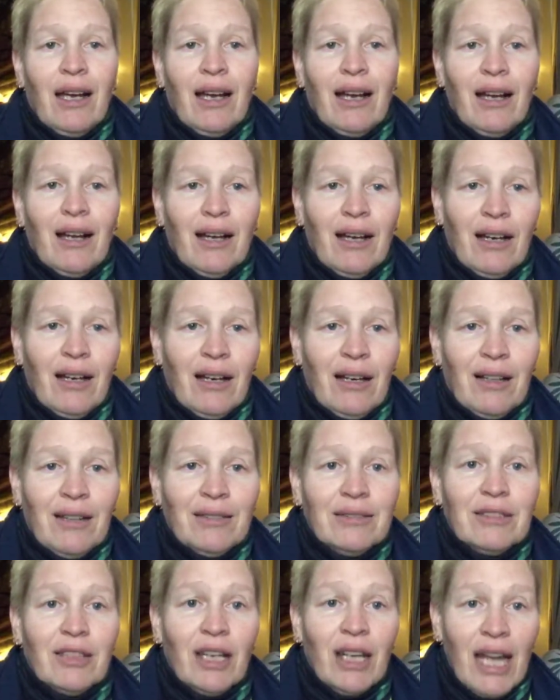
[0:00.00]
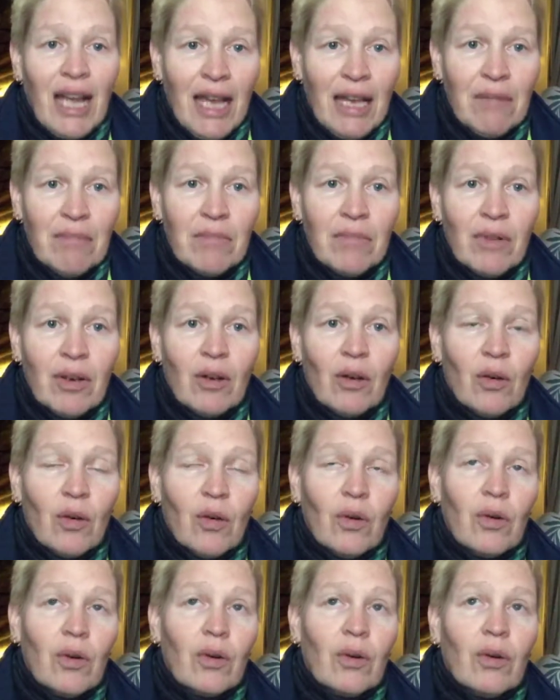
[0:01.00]
the name
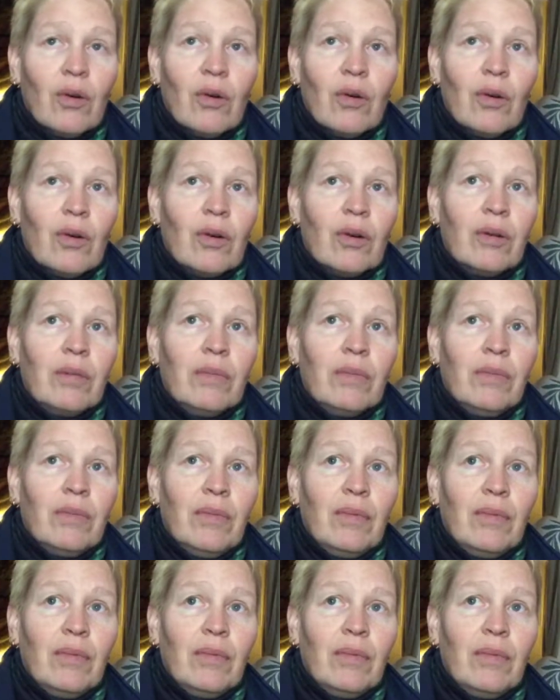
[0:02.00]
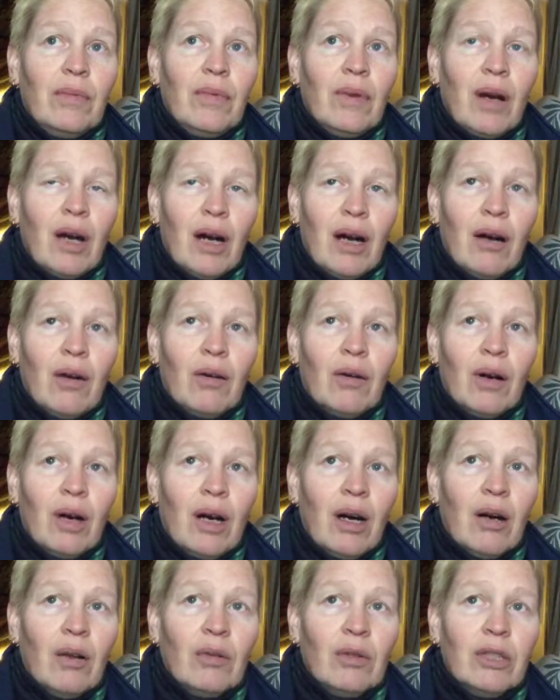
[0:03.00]
or
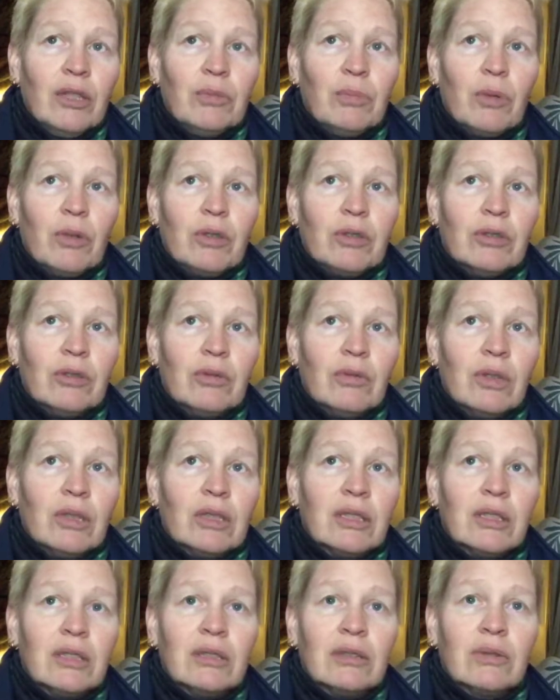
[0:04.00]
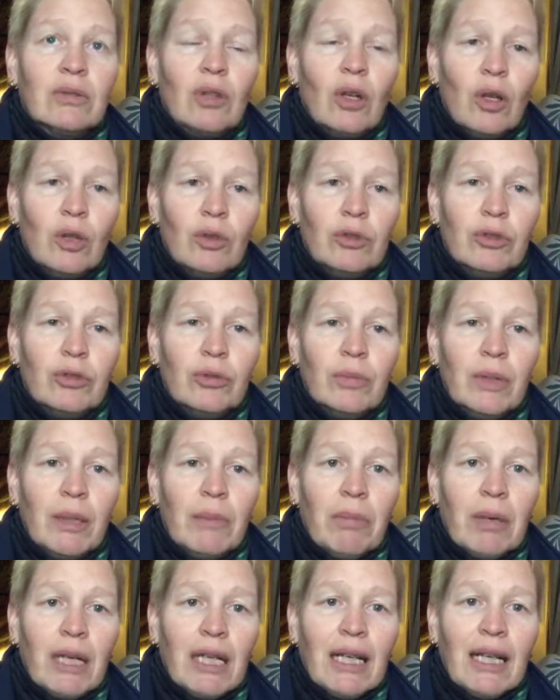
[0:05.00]
how this person was close to me,
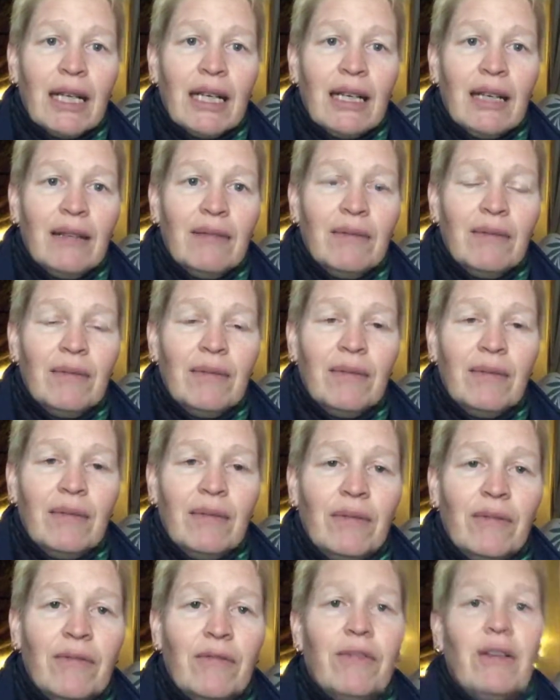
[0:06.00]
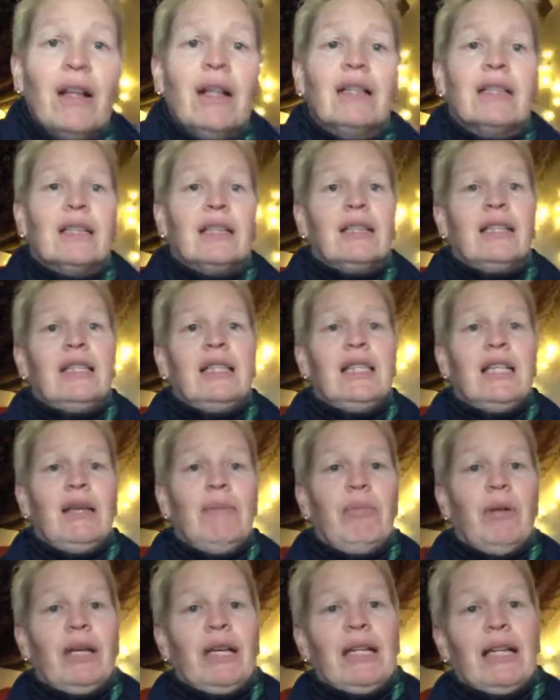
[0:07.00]
but I felt
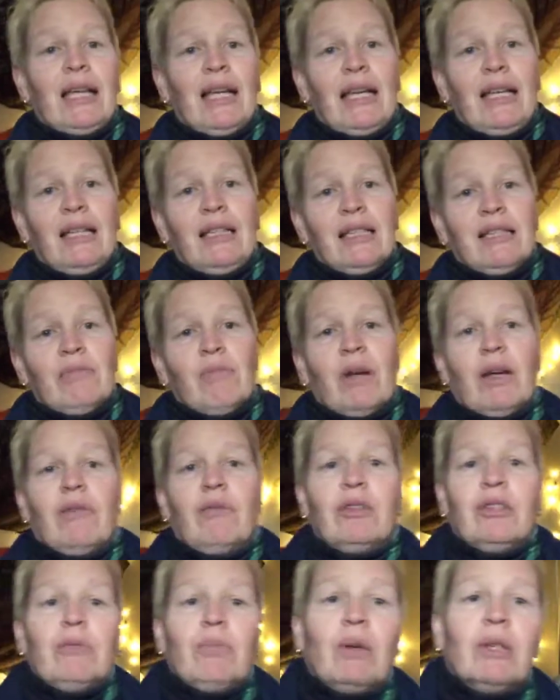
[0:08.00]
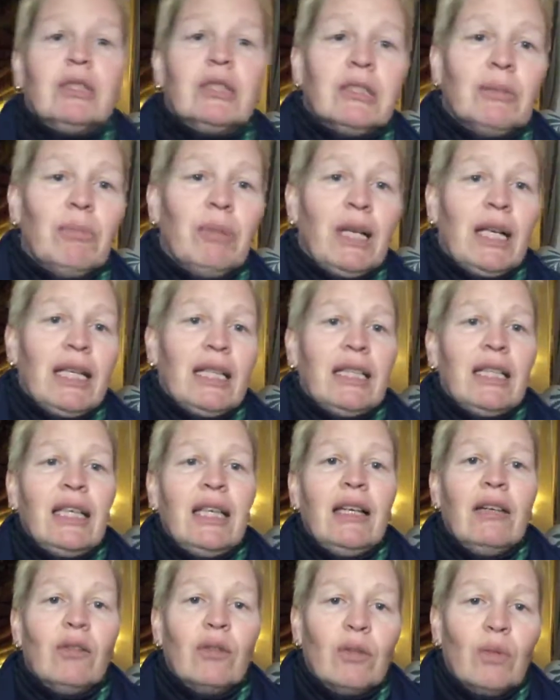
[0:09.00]
deeply that it's my
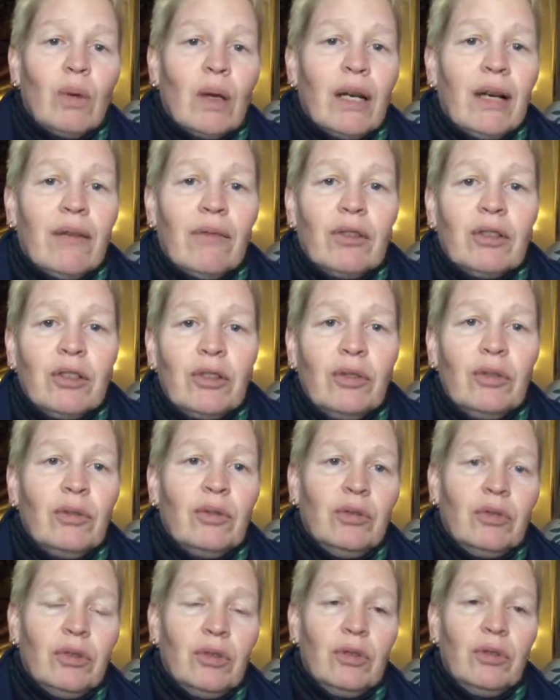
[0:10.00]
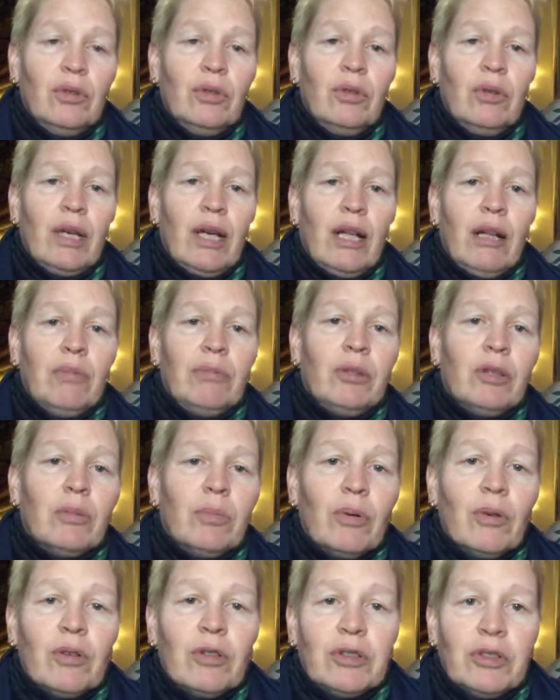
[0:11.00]
responsibility or whatever to help the
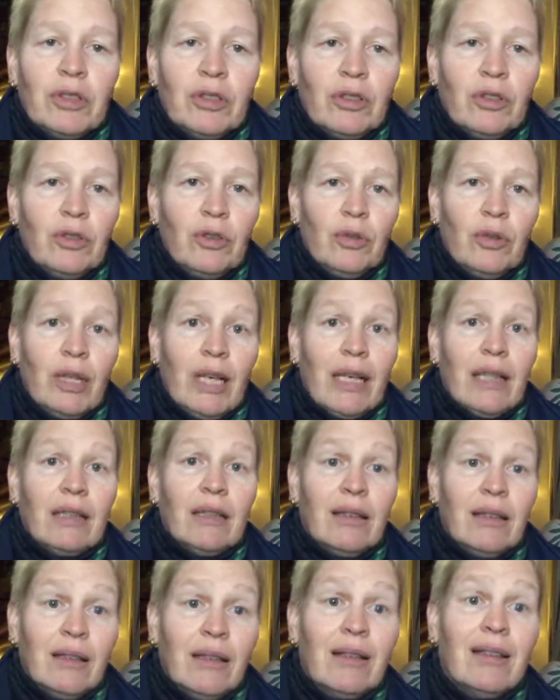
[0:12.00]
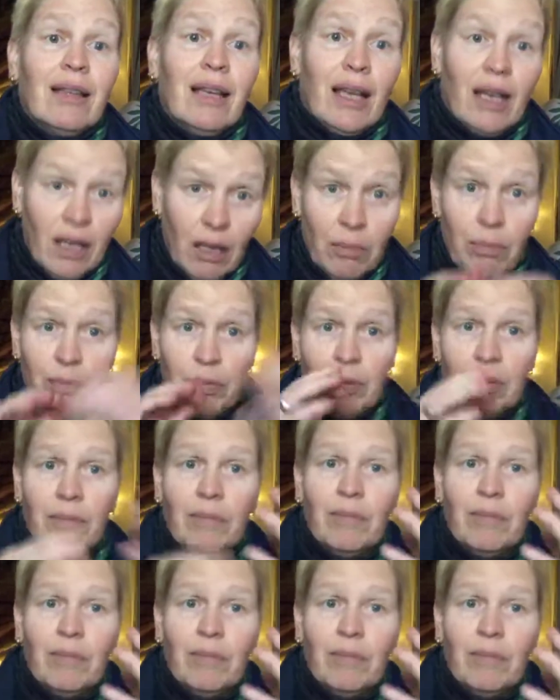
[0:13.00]
person to get help.